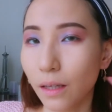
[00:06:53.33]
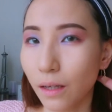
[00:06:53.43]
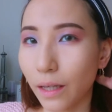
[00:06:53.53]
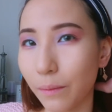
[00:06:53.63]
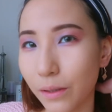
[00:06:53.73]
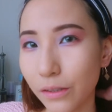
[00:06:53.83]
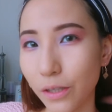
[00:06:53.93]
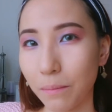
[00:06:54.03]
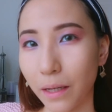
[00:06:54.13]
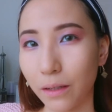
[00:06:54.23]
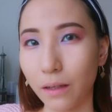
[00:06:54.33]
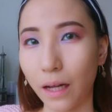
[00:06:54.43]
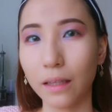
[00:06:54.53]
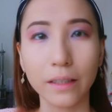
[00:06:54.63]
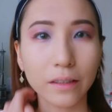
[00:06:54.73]
Okay, I'm gonna draw my
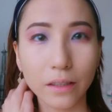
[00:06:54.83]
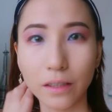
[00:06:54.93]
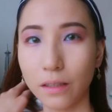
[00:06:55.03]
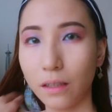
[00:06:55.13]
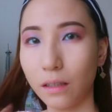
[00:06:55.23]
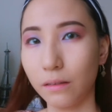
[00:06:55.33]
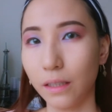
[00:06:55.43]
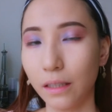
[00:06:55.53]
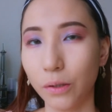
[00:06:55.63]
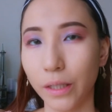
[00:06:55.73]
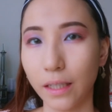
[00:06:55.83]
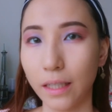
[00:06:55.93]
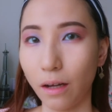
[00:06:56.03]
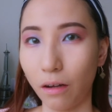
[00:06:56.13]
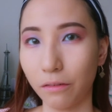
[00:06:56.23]
eyeliner really
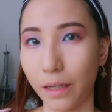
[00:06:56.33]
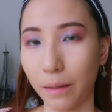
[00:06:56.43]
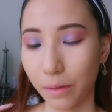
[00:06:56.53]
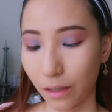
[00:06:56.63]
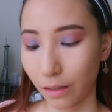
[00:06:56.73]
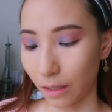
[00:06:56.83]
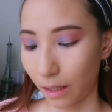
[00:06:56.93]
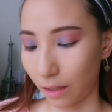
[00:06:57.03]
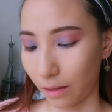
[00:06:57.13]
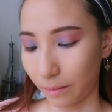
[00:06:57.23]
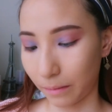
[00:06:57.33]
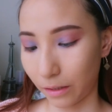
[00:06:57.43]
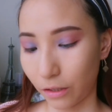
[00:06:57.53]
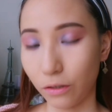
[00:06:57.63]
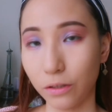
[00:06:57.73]
quickly off camera. I'm
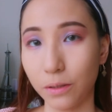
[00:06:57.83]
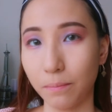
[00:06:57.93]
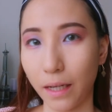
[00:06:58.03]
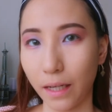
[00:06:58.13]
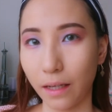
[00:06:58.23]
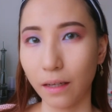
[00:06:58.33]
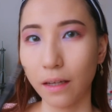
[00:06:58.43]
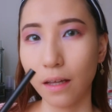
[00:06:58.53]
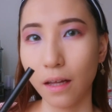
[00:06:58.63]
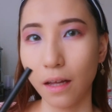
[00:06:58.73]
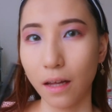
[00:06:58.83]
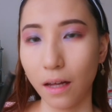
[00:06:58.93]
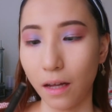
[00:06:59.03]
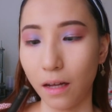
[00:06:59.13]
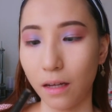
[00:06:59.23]
gonna use my
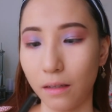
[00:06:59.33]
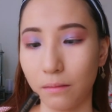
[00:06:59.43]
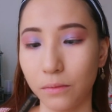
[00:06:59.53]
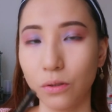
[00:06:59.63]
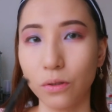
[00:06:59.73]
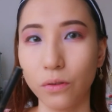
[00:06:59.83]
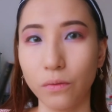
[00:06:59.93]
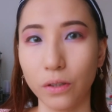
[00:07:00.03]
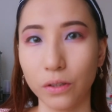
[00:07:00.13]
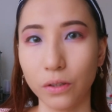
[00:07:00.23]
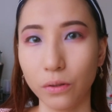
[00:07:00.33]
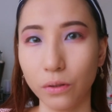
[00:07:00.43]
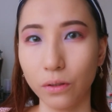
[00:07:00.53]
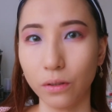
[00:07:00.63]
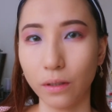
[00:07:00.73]
Too Cool for
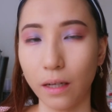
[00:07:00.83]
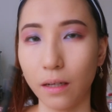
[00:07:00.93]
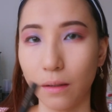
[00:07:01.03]
School